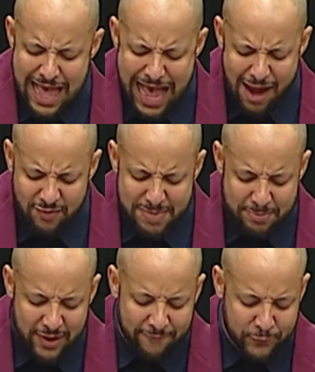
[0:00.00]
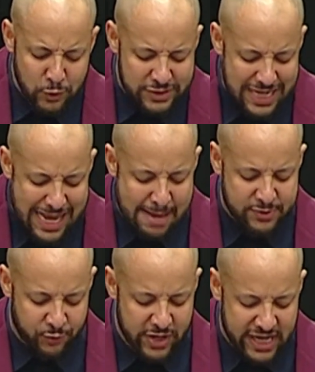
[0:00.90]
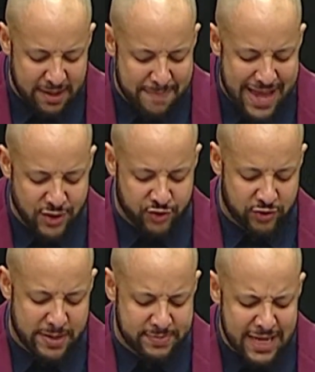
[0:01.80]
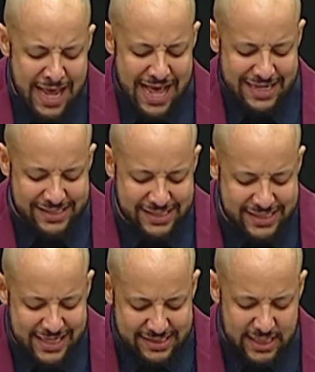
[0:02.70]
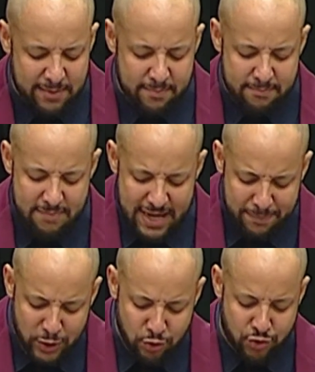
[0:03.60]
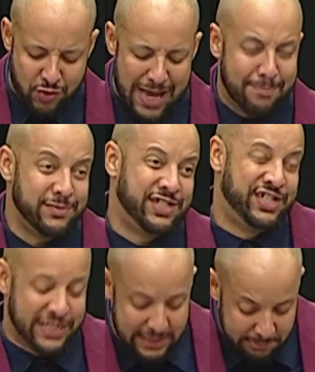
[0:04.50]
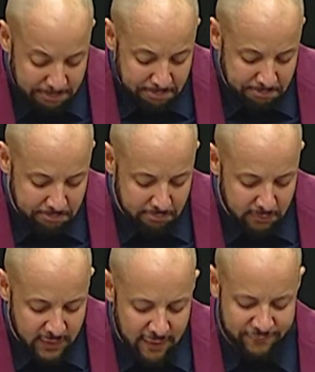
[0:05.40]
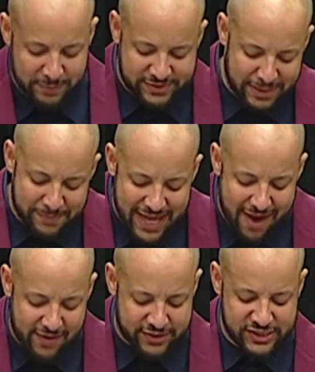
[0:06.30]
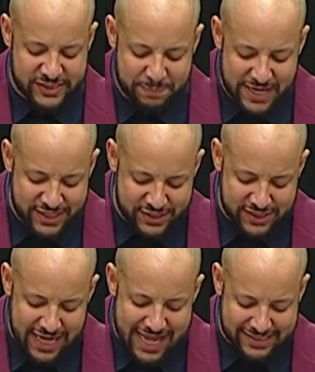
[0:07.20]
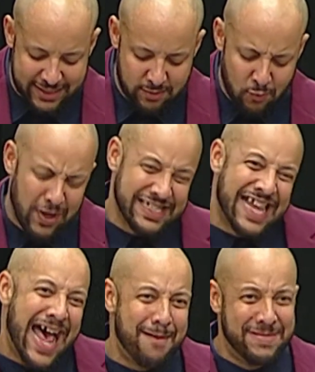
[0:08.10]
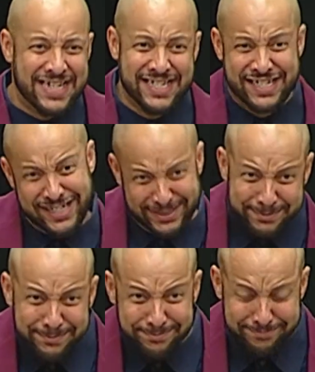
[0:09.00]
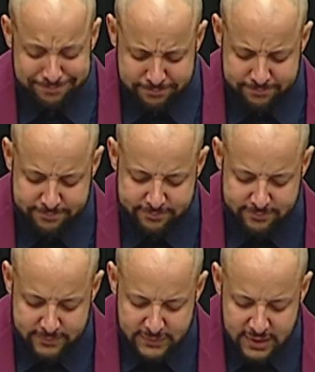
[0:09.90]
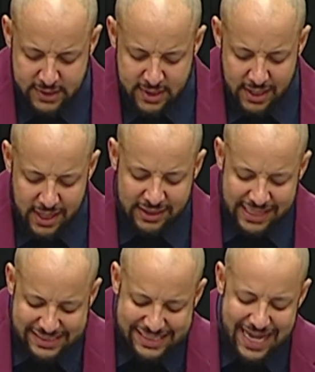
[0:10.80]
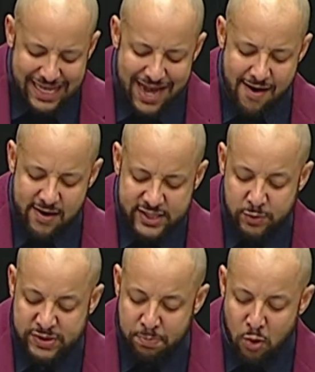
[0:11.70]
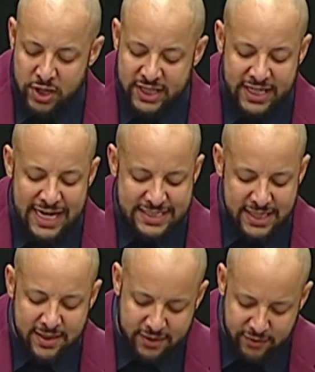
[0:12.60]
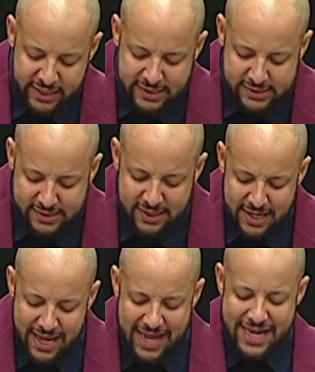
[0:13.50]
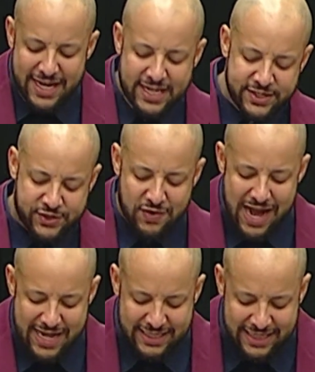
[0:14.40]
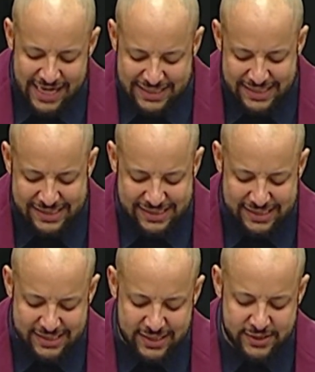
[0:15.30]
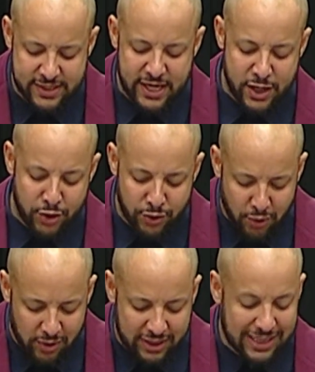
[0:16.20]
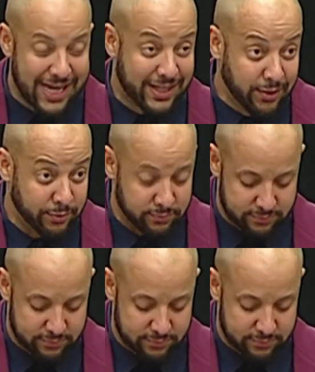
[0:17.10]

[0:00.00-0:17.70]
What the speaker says: I remember a few times reading a manuscript and suggesting maybe you drop Jim from some character's speech, as in, "What's happening, Jim?" Unless that character was born in the 1930s and hit his stride in the 1960s in New York like you.